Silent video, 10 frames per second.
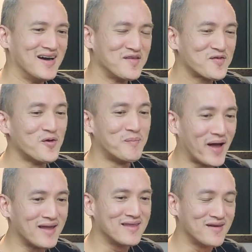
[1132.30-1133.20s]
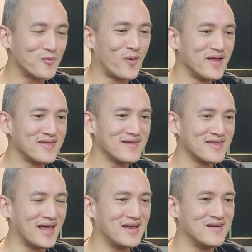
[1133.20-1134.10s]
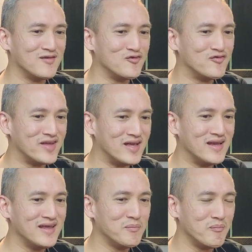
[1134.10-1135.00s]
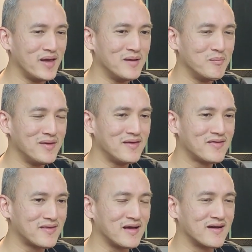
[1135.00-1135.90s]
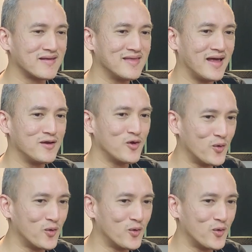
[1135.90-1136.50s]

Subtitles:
So, but the one thing that really made me think that,